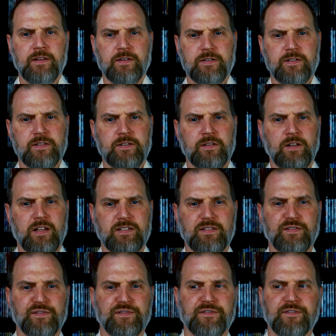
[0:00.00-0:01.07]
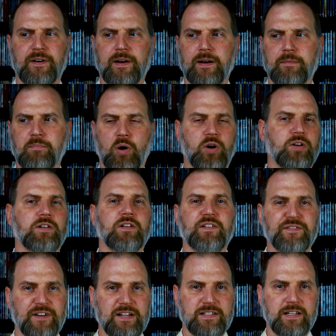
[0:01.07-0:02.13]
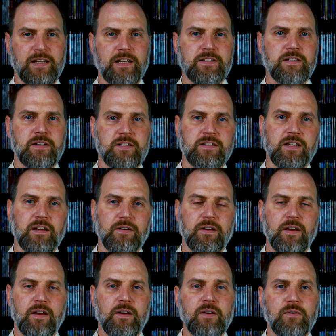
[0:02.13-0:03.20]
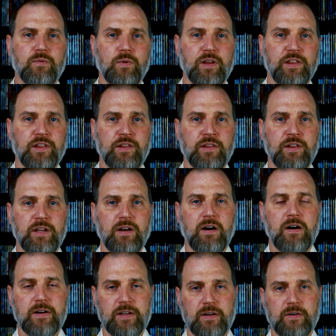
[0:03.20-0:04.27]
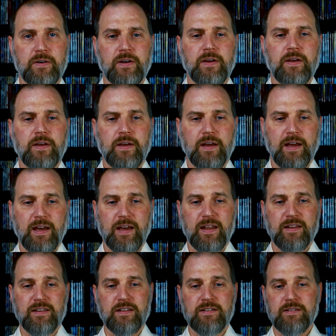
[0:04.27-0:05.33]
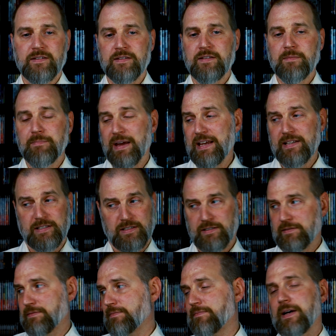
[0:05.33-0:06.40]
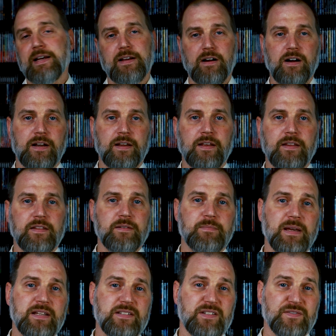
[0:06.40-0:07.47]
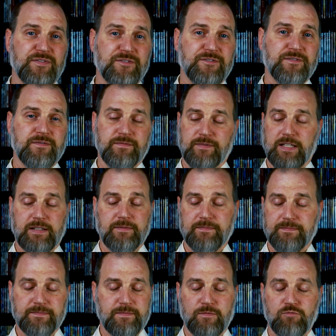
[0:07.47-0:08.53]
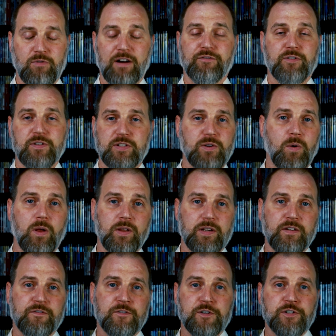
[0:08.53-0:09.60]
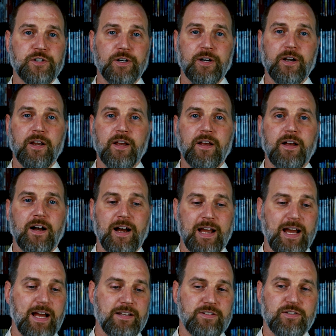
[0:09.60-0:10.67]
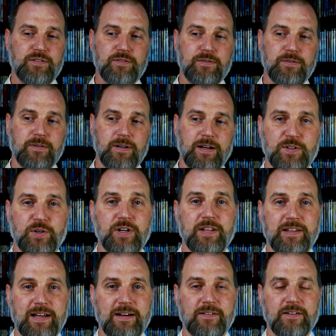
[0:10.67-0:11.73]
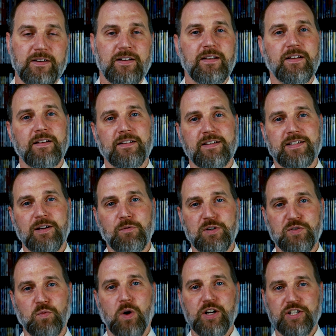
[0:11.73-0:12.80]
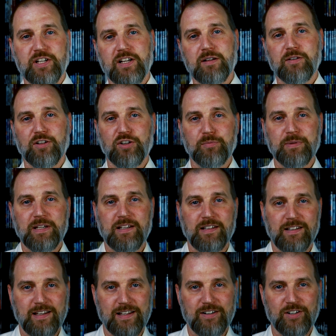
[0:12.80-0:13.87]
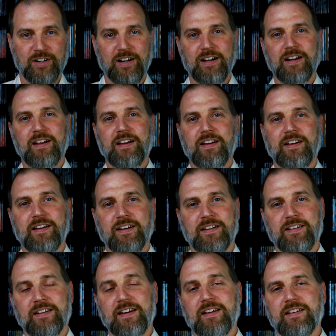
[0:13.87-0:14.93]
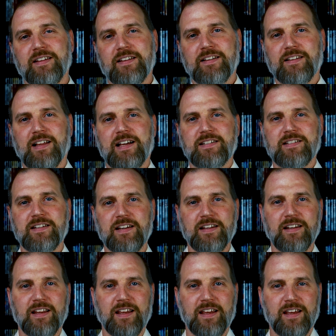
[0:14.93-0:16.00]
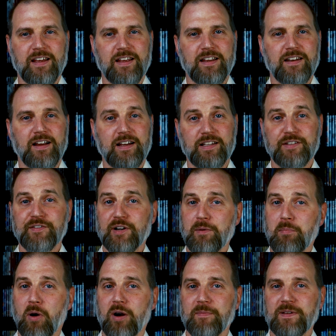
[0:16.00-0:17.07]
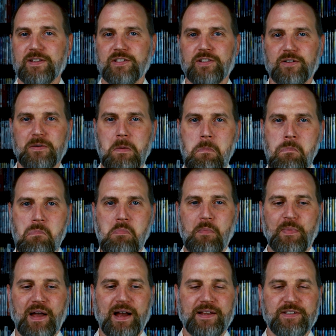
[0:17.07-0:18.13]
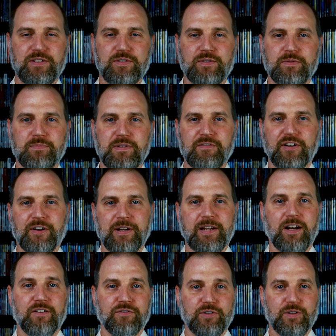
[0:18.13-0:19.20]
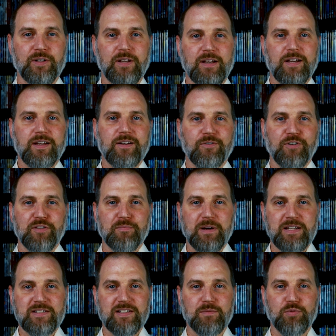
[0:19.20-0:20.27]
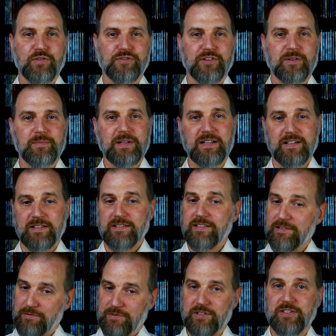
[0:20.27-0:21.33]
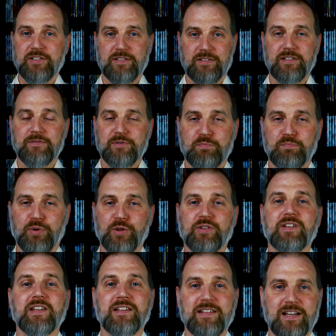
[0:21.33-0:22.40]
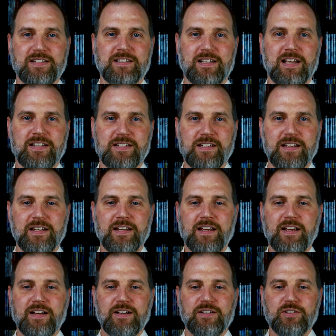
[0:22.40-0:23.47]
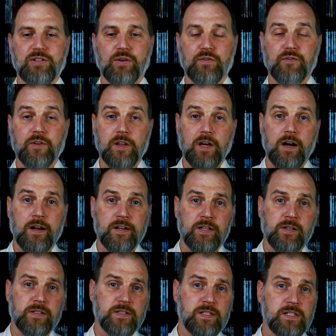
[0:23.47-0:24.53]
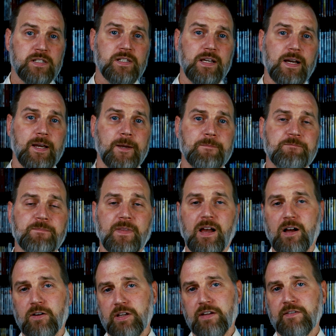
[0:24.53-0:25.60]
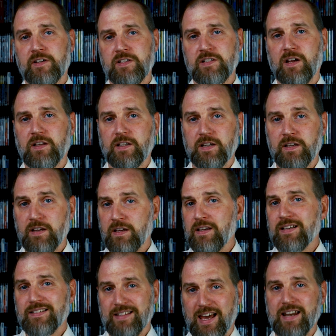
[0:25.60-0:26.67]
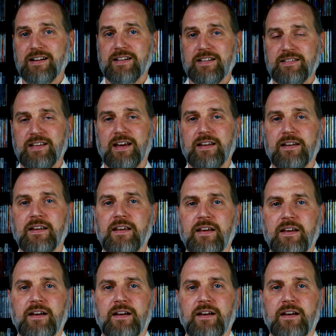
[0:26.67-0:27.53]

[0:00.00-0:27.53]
There's lots of particle effects, I guess you could say, with the audio. And the bass, my god, the bass is like reference quality for sure. I had to turn it down because I was watching it a little bit later at night last night, and I live in an apartment, so I had to be very careful with my subwoofer because it was put to the test last night. So for the audio on this guy, I'll give it a solid 10 out of 10.